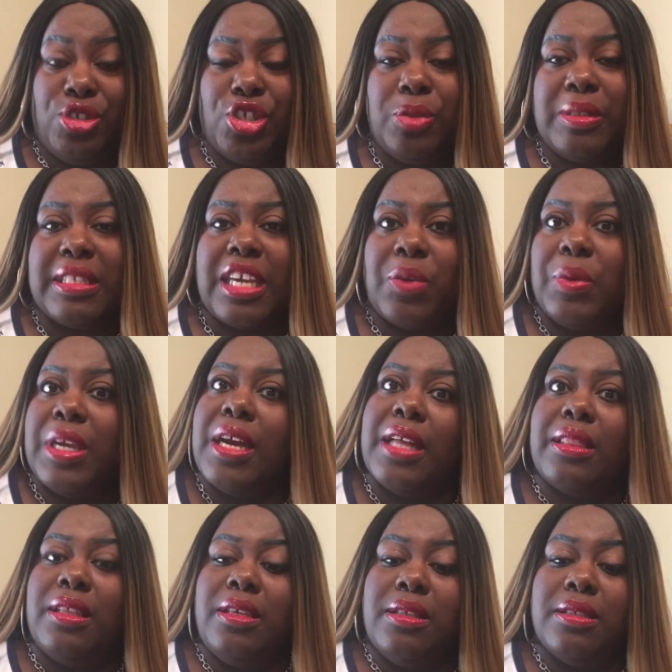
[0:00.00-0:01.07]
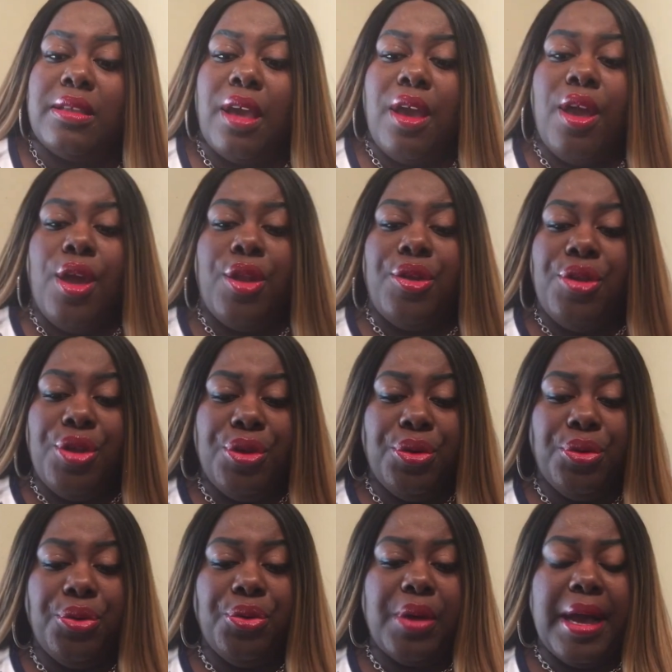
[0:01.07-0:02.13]
She was like, we got these
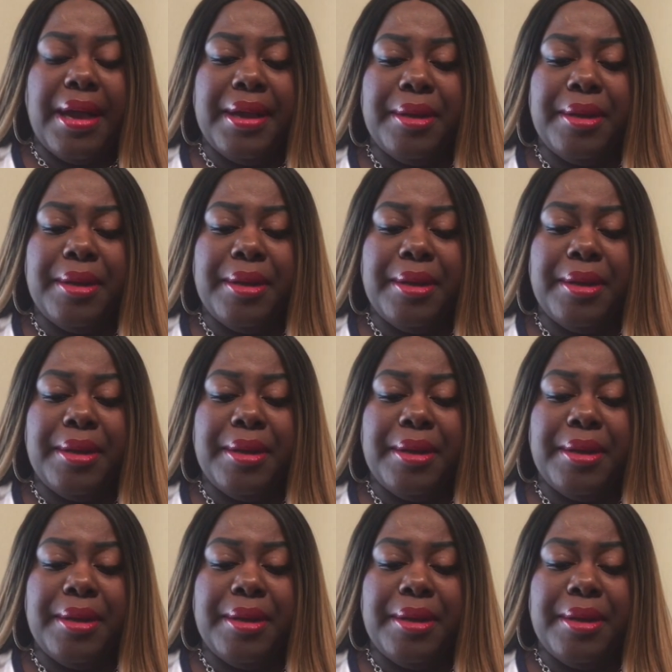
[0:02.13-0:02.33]
new